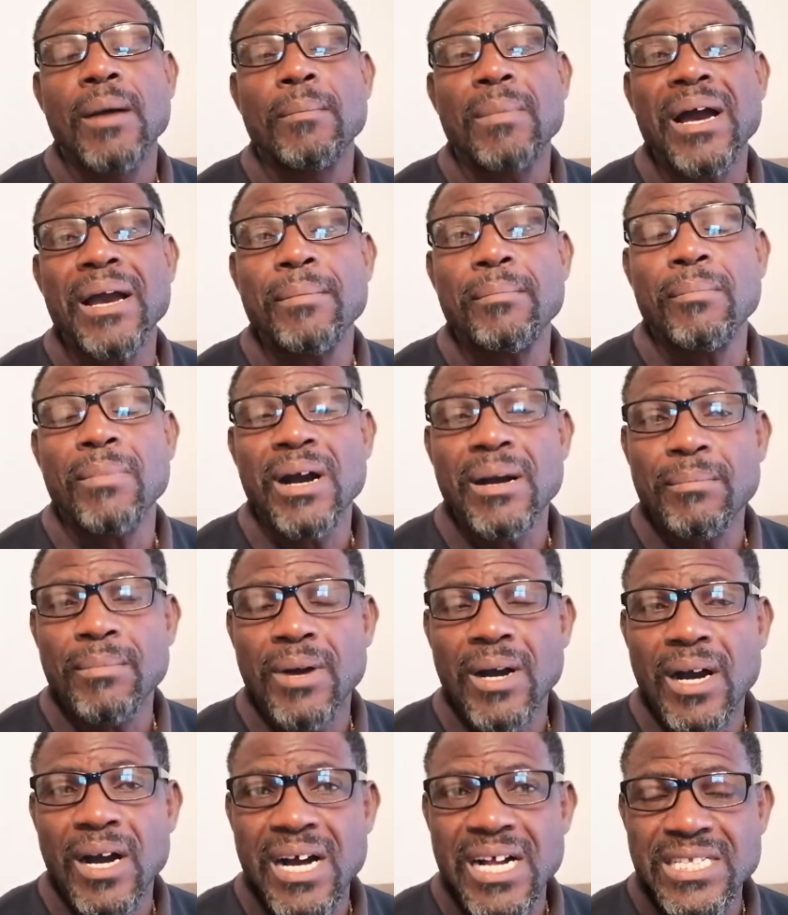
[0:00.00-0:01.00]
My
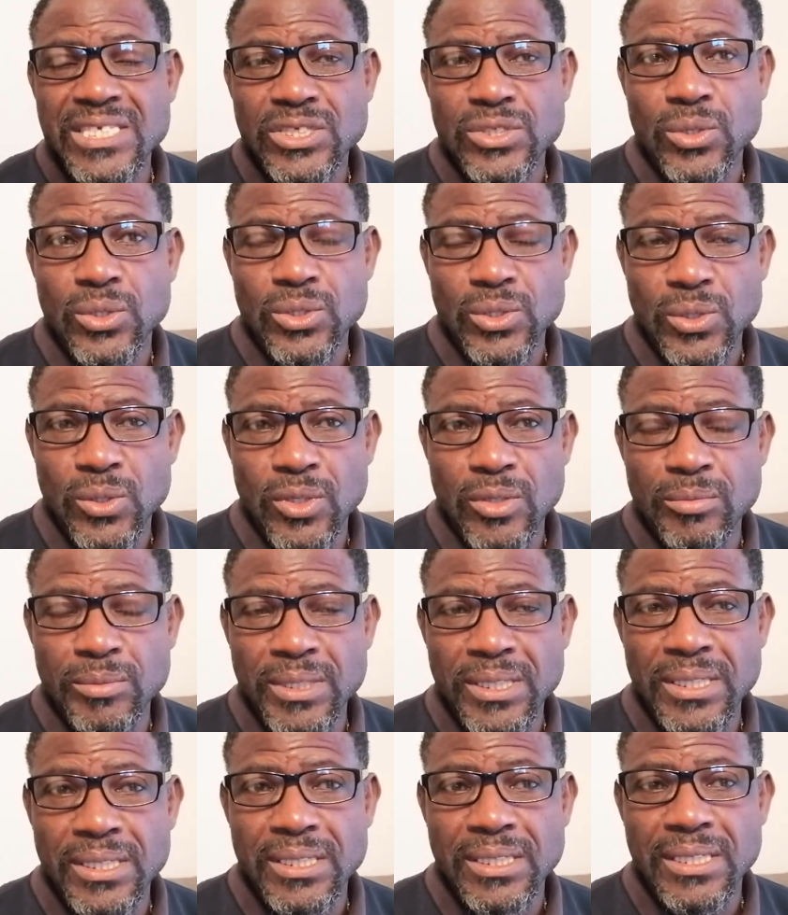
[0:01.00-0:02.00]
mom also told
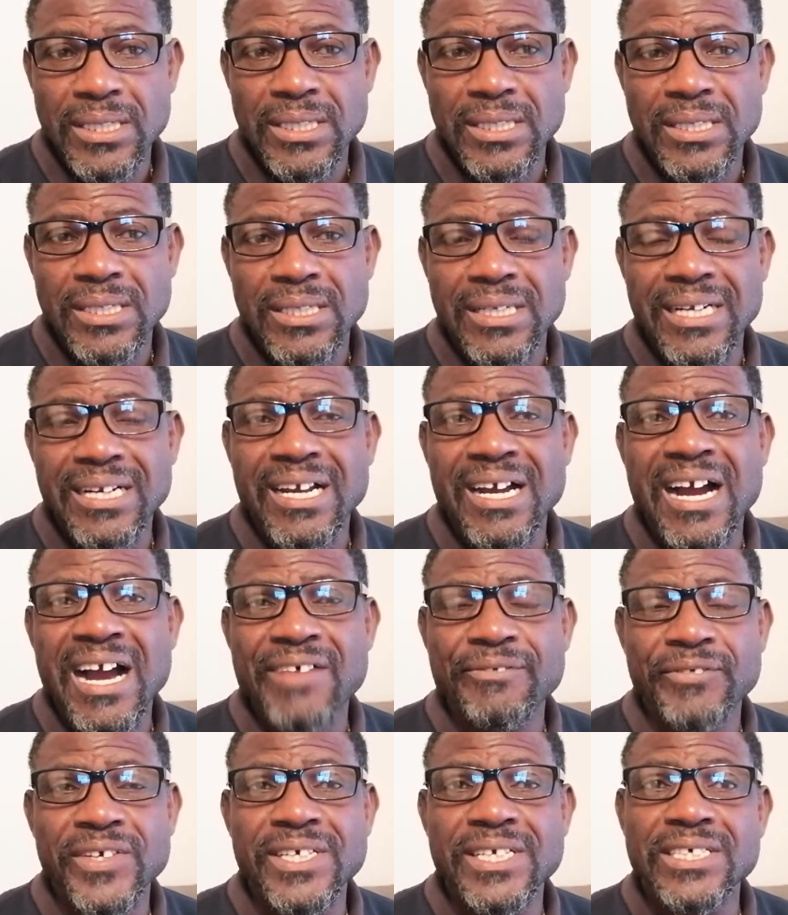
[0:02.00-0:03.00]
me that
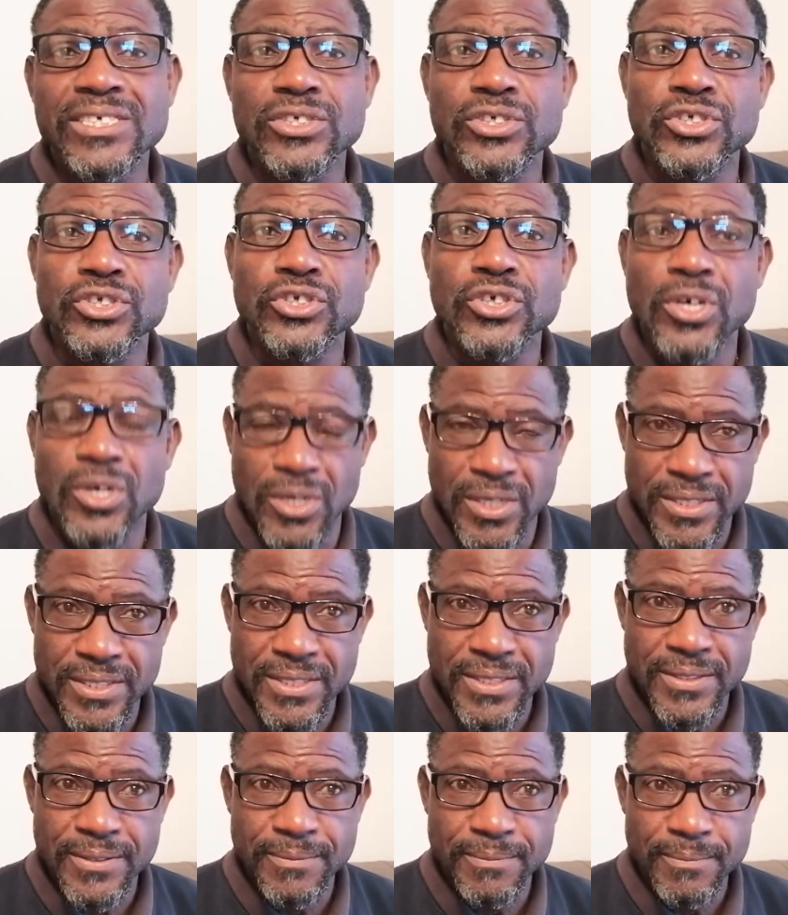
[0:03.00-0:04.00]
coffee is
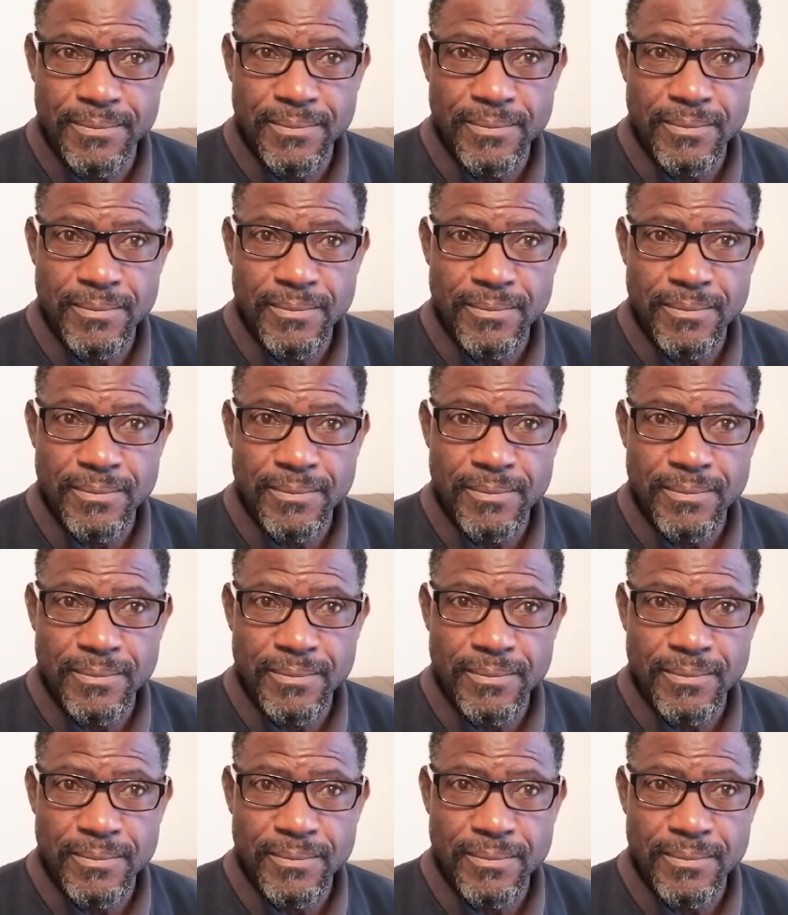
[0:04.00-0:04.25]
drugs.